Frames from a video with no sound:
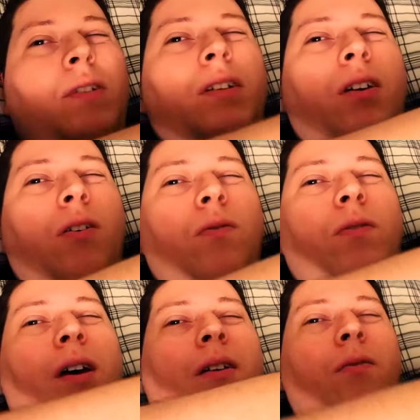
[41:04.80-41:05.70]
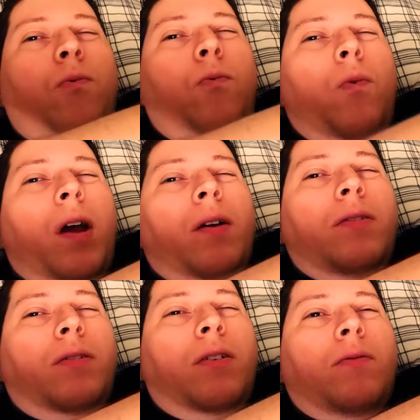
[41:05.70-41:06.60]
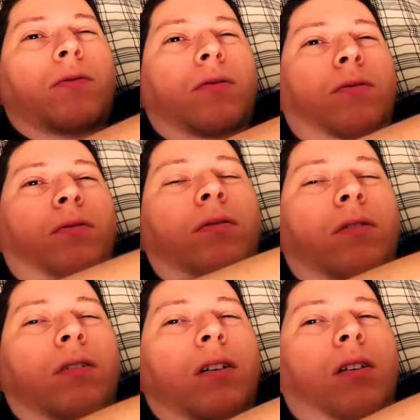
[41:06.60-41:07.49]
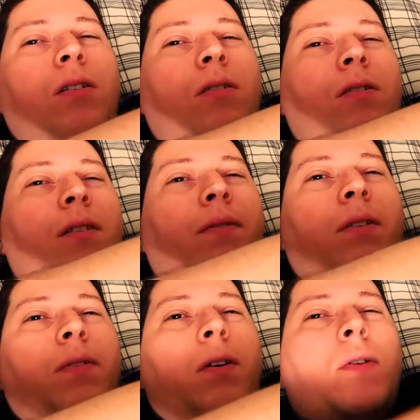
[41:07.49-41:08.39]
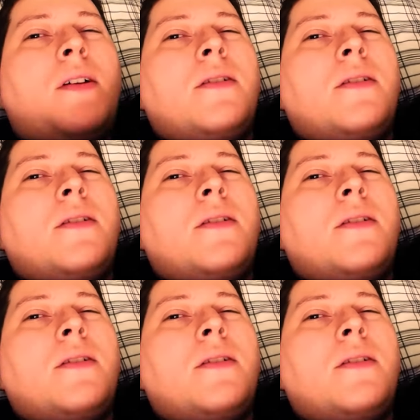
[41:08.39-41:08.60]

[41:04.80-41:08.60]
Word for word: know like where to go to or even if I wanted to